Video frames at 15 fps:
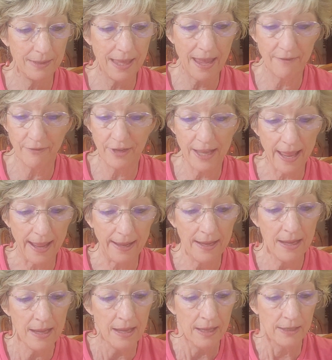every day.
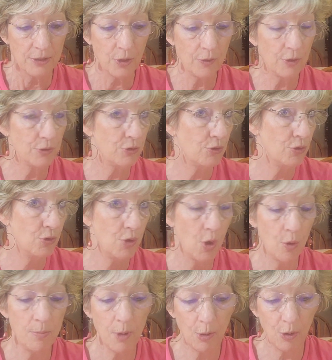So there's
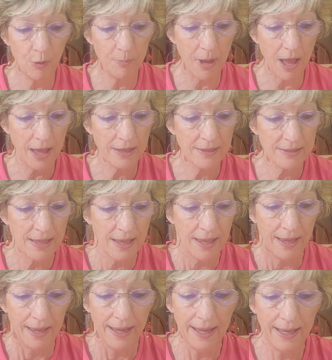no BOGO box,
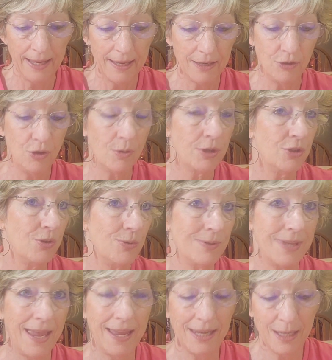and you can
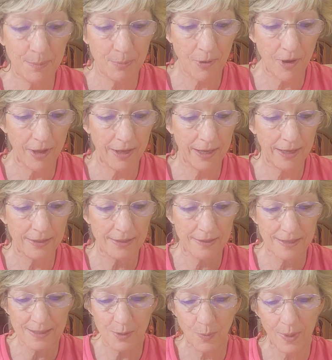choose any product
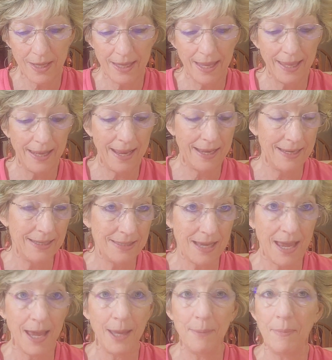this week at any
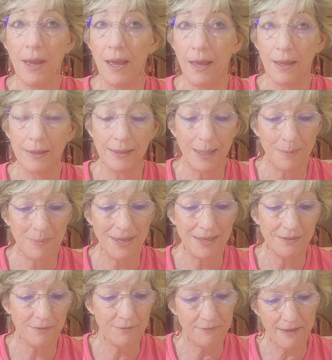time,
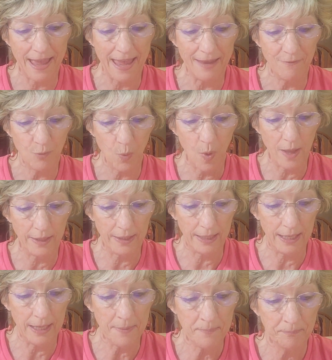limit 5
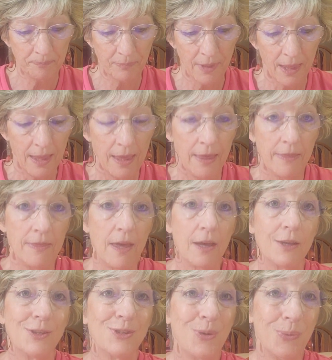quantity.
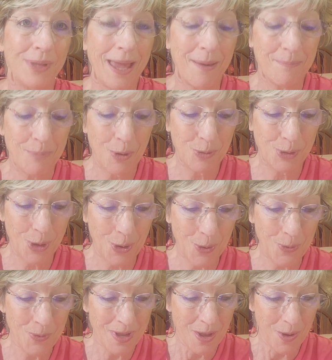The sold out
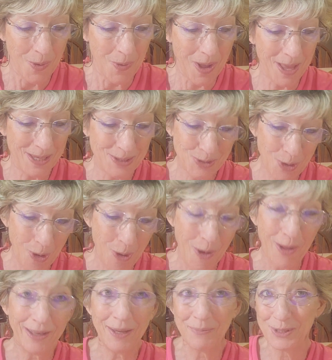BOGO is
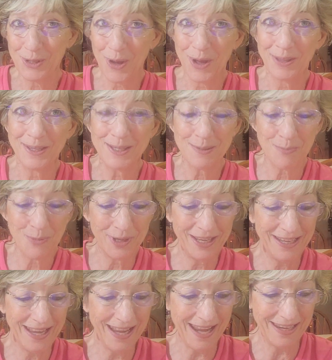gone. It was gone this morning at